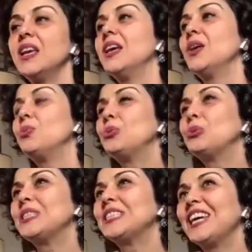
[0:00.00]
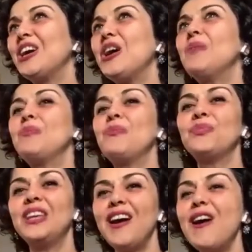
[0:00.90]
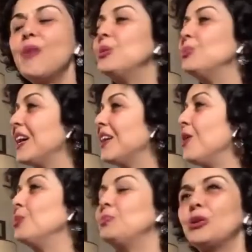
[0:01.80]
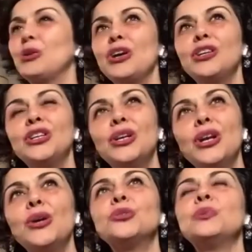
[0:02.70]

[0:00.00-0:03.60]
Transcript: Really? We would always get up. Yeah, we would get up. We'd put on our new clothes.